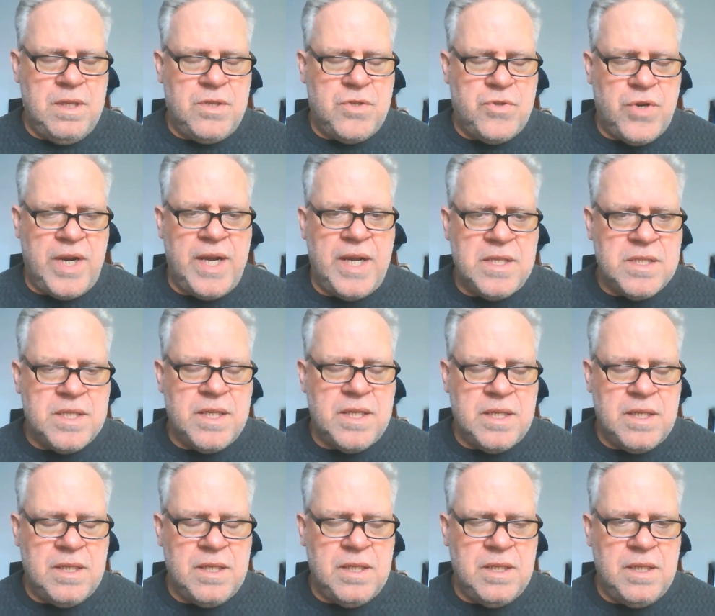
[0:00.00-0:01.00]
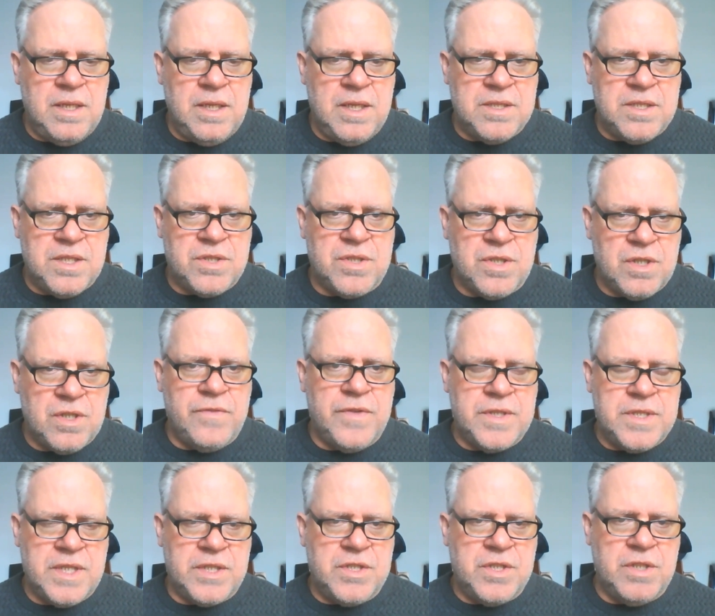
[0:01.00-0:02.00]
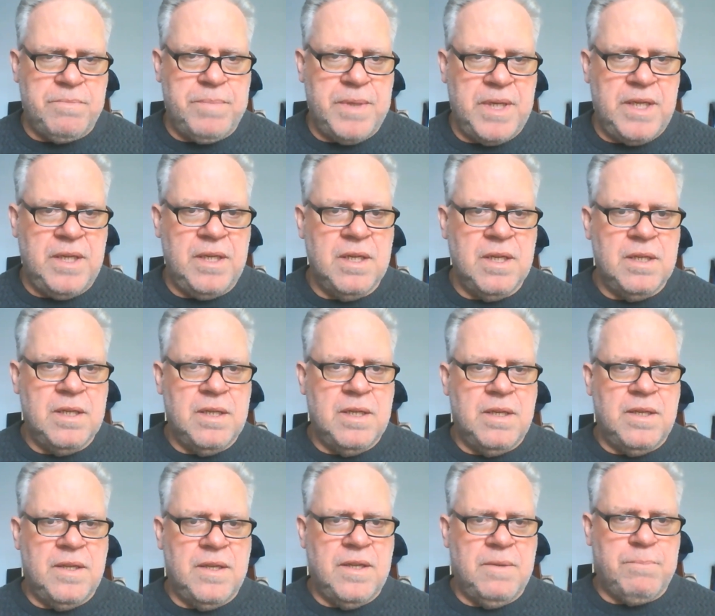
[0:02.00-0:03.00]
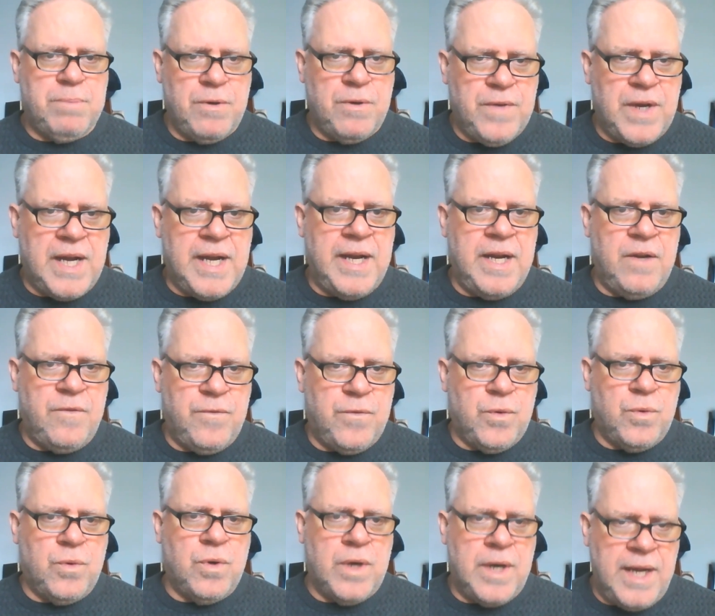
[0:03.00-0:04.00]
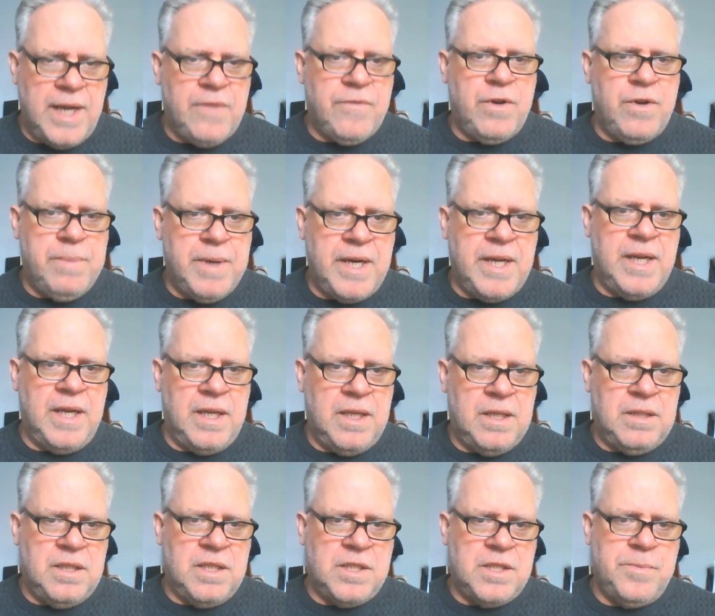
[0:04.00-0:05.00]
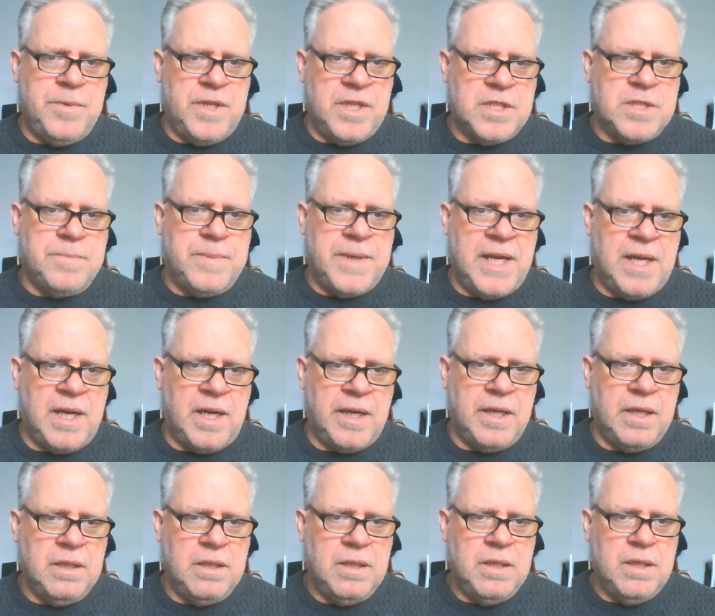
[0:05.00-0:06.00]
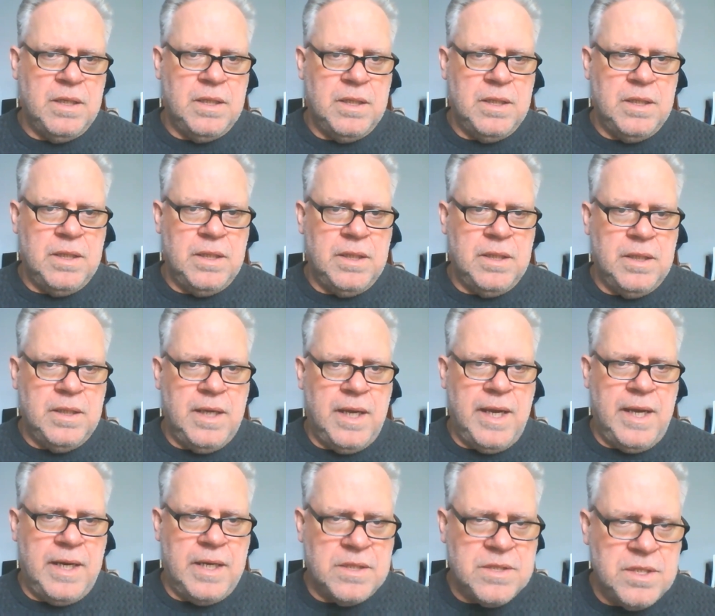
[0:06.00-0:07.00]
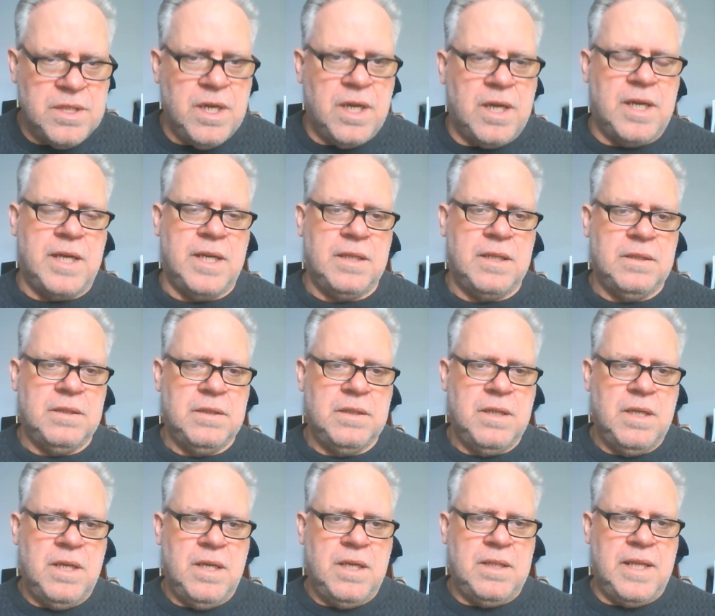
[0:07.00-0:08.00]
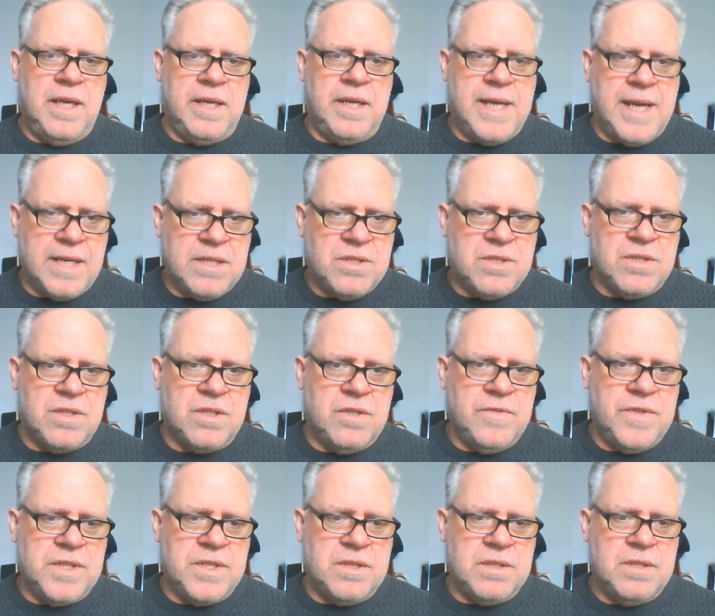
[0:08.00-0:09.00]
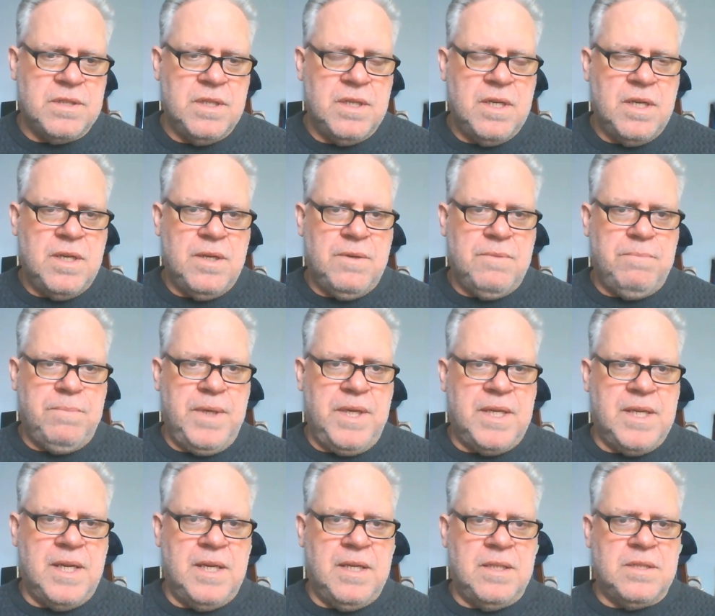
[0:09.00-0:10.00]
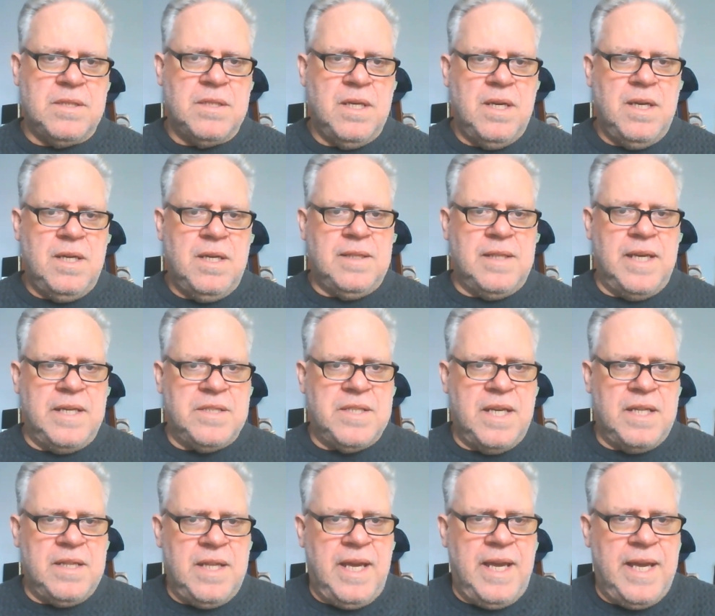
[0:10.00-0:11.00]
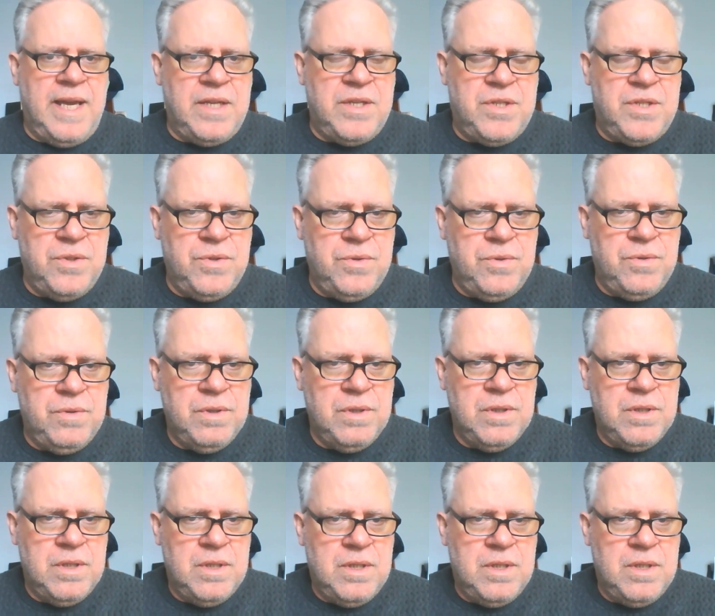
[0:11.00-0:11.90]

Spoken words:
Transit is a service that should be provided for everybody in this municipality. And it's not. They cut service because they said they had to